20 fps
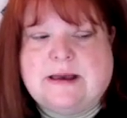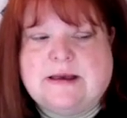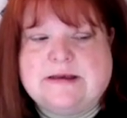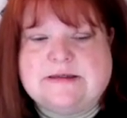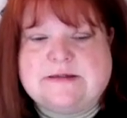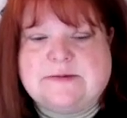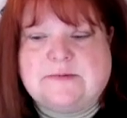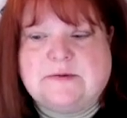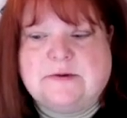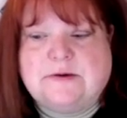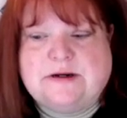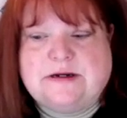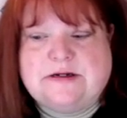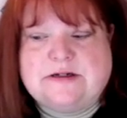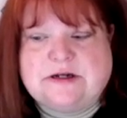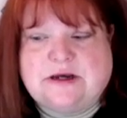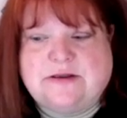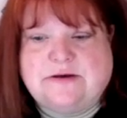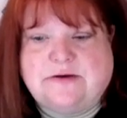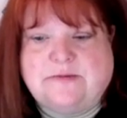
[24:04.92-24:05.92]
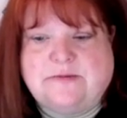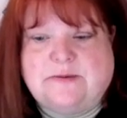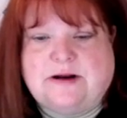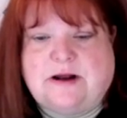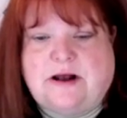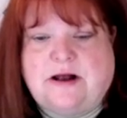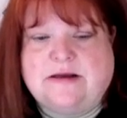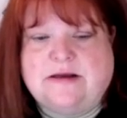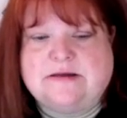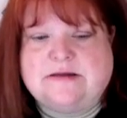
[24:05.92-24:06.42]
support each other, but
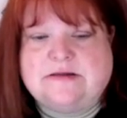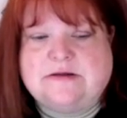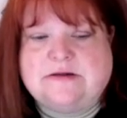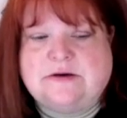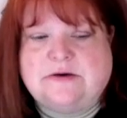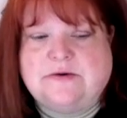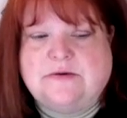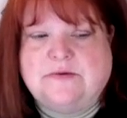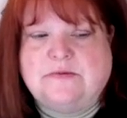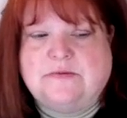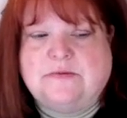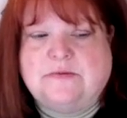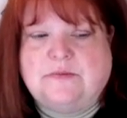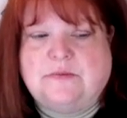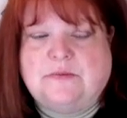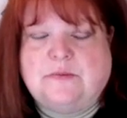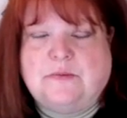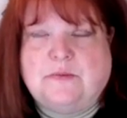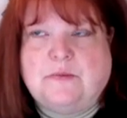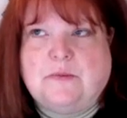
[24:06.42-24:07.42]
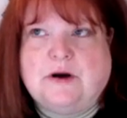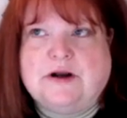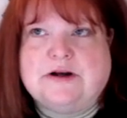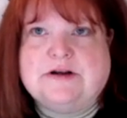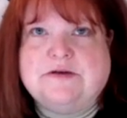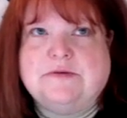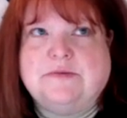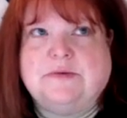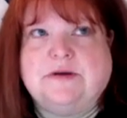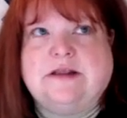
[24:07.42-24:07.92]
also what do
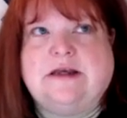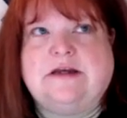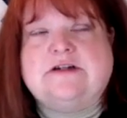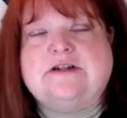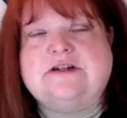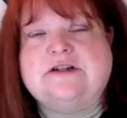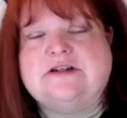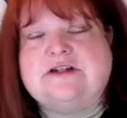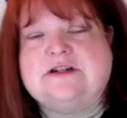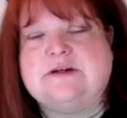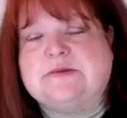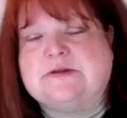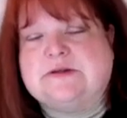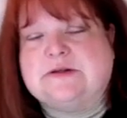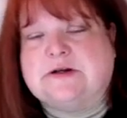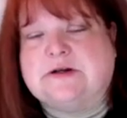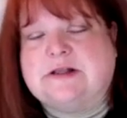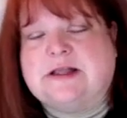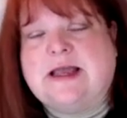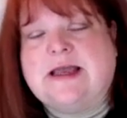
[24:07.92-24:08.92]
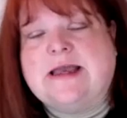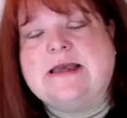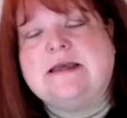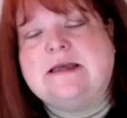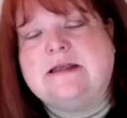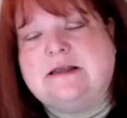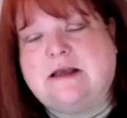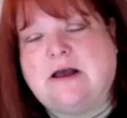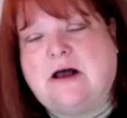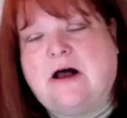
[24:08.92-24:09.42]
the relationships look like
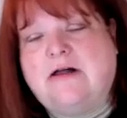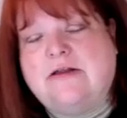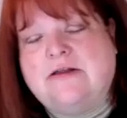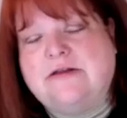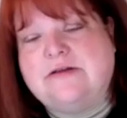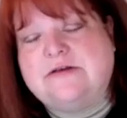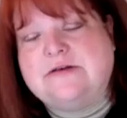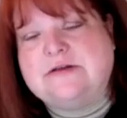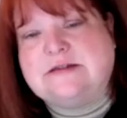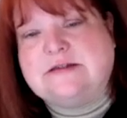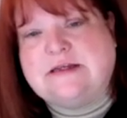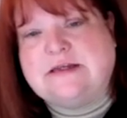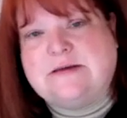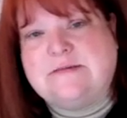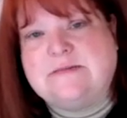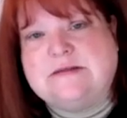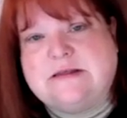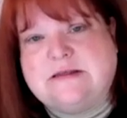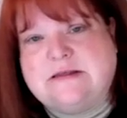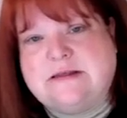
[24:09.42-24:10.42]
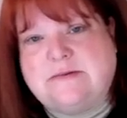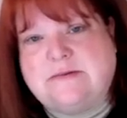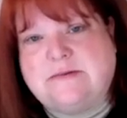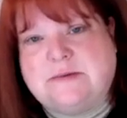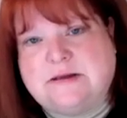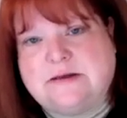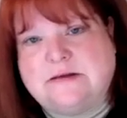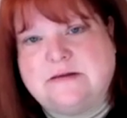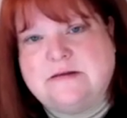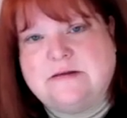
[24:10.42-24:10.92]
in all of those teams that they
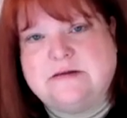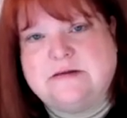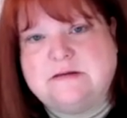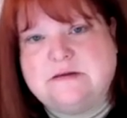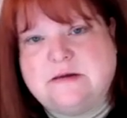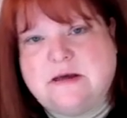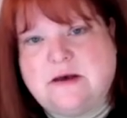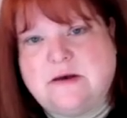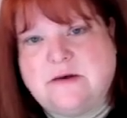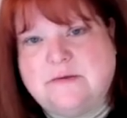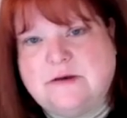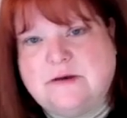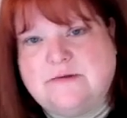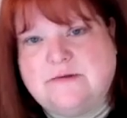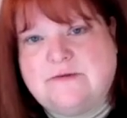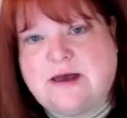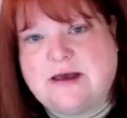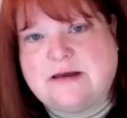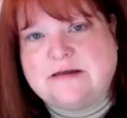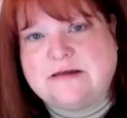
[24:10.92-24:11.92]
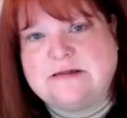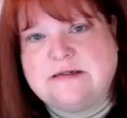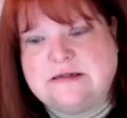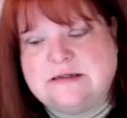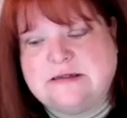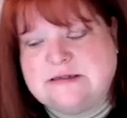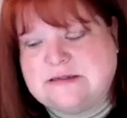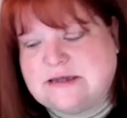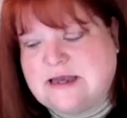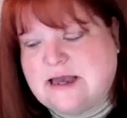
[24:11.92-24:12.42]
build with faculty
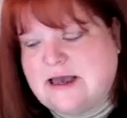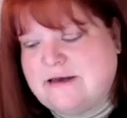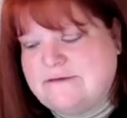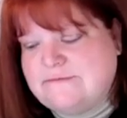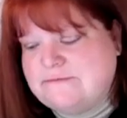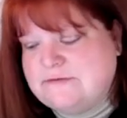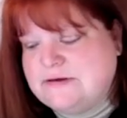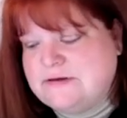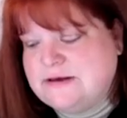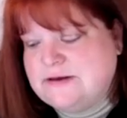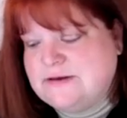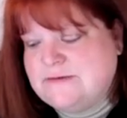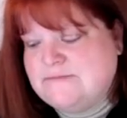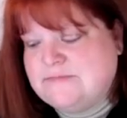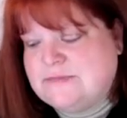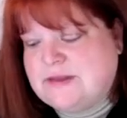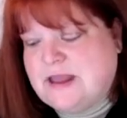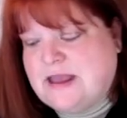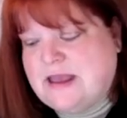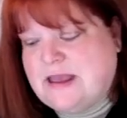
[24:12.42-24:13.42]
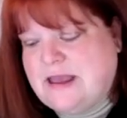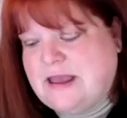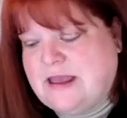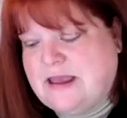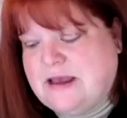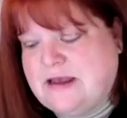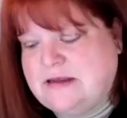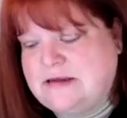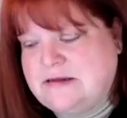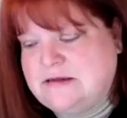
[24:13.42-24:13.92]
and staff.
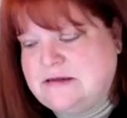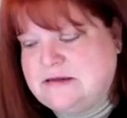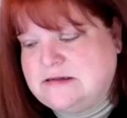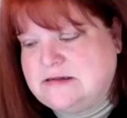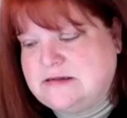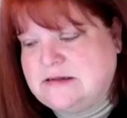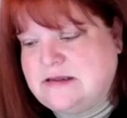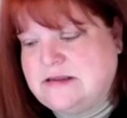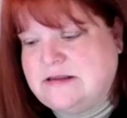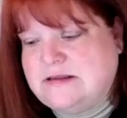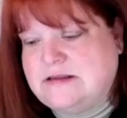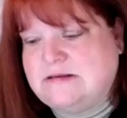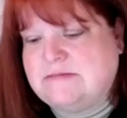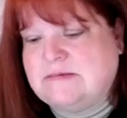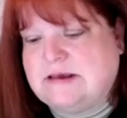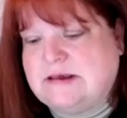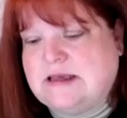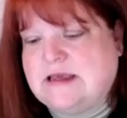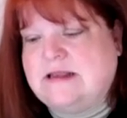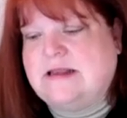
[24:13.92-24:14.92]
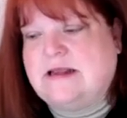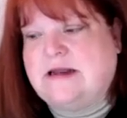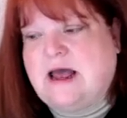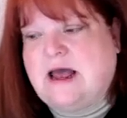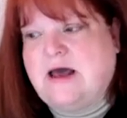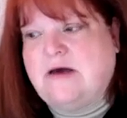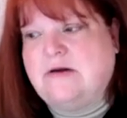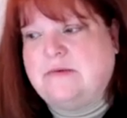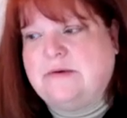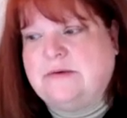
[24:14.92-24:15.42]
And again, then
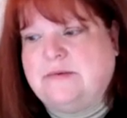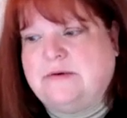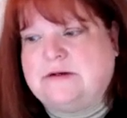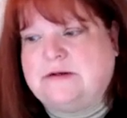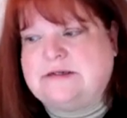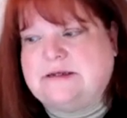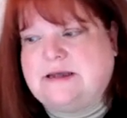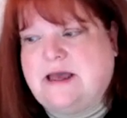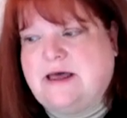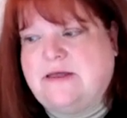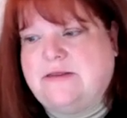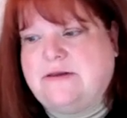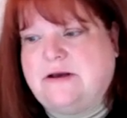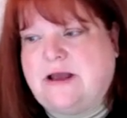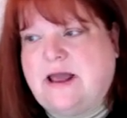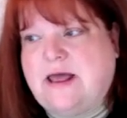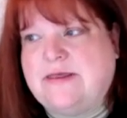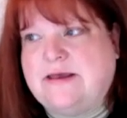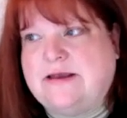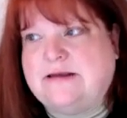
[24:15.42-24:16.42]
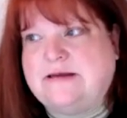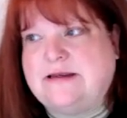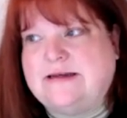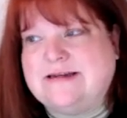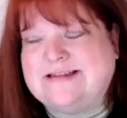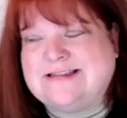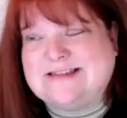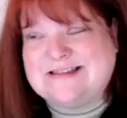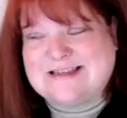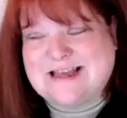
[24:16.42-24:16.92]
how do we work together? And then in a
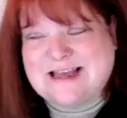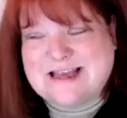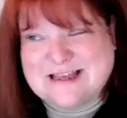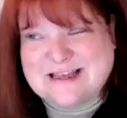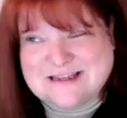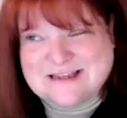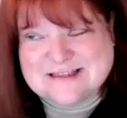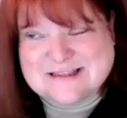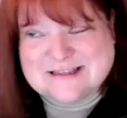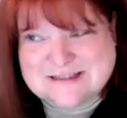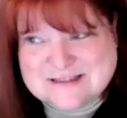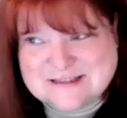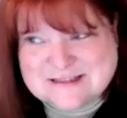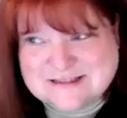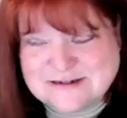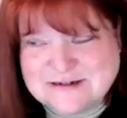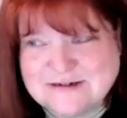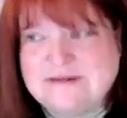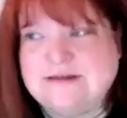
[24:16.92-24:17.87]
sense,